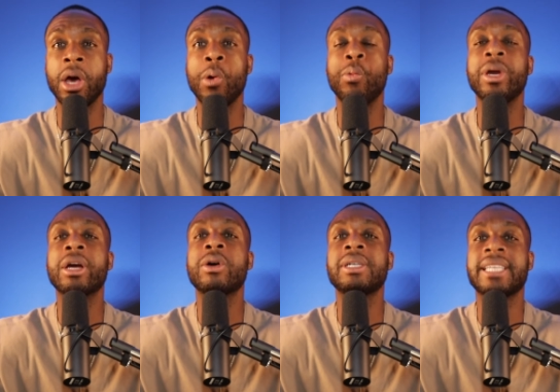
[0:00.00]
we
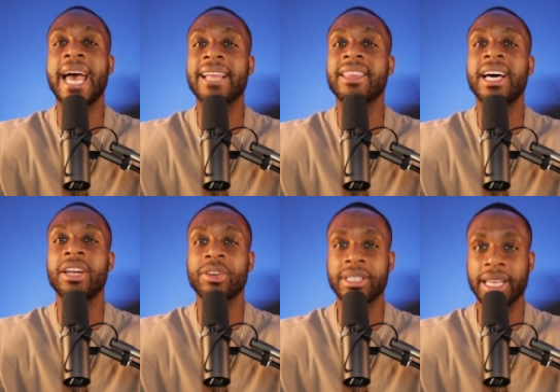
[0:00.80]
are going to have to
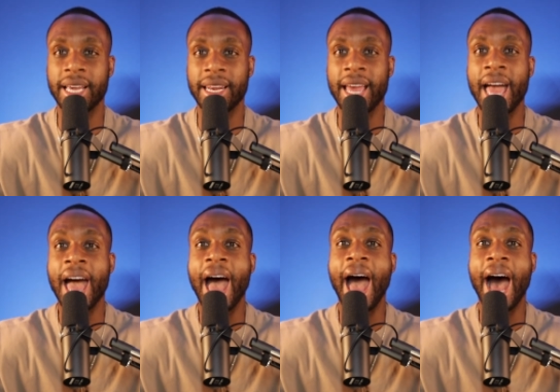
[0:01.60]
understand
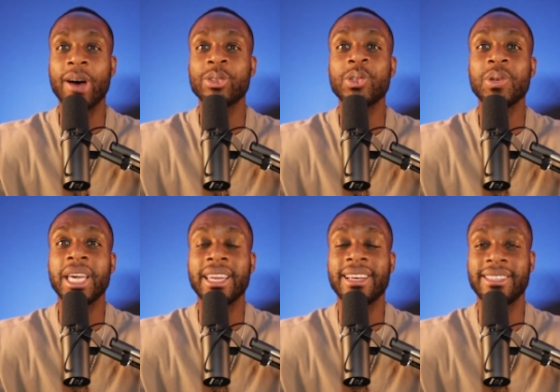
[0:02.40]
how to
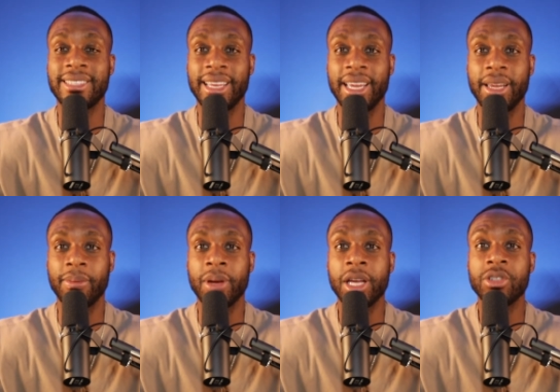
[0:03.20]
get a
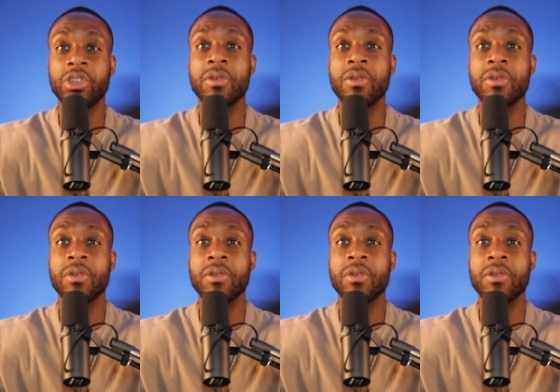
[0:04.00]
team to